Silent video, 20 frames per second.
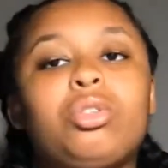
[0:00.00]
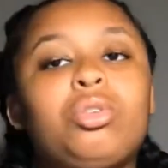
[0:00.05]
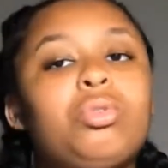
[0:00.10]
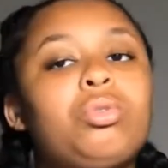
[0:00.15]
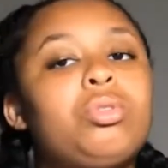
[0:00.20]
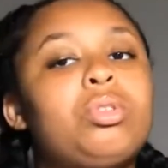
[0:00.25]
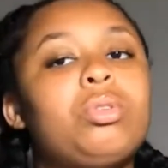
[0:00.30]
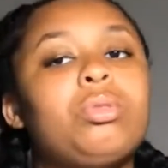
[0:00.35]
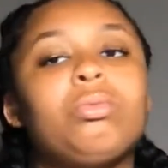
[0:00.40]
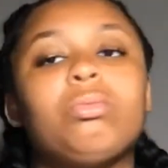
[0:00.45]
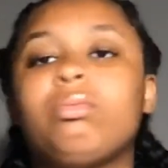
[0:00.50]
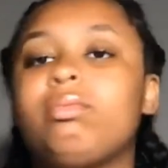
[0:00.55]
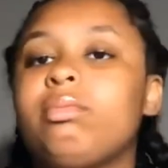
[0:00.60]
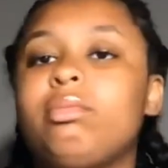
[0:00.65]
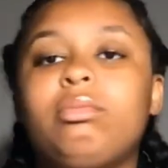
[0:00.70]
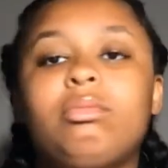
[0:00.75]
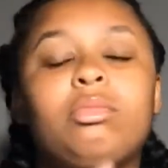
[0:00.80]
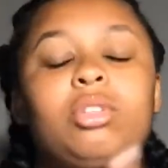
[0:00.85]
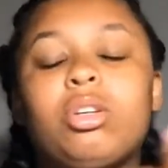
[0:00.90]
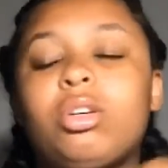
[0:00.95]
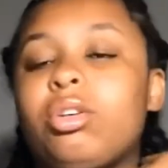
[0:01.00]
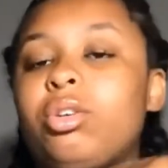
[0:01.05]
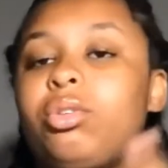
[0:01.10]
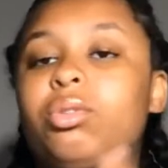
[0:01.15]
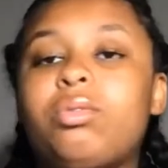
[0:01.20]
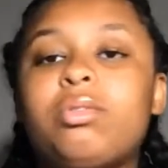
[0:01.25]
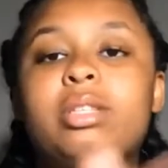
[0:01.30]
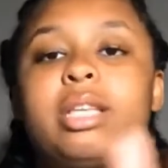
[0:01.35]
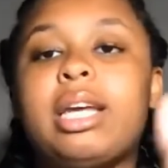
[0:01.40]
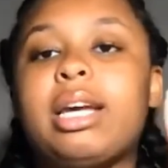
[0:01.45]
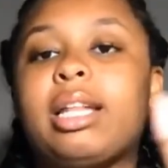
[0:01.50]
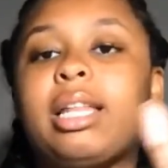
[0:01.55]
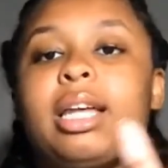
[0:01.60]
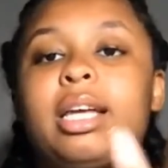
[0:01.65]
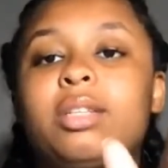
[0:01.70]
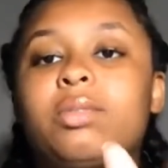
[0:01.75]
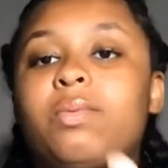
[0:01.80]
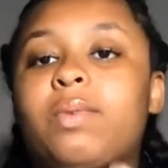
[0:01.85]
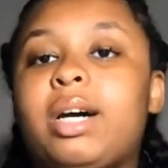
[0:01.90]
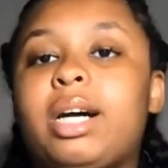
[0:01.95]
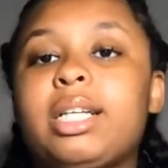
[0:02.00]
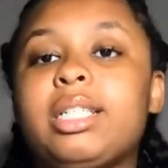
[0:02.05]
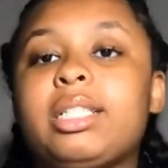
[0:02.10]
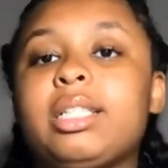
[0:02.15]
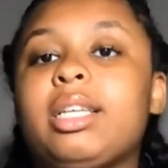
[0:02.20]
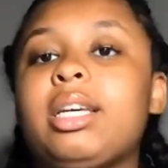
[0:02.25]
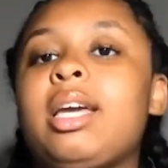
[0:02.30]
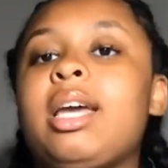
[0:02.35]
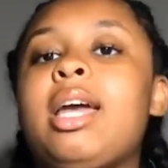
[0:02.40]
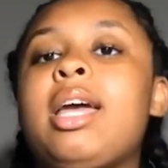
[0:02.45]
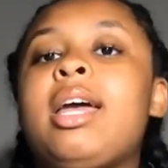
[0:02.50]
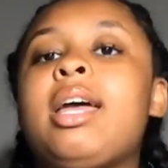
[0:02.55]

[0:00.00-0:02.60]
Use that class wisely,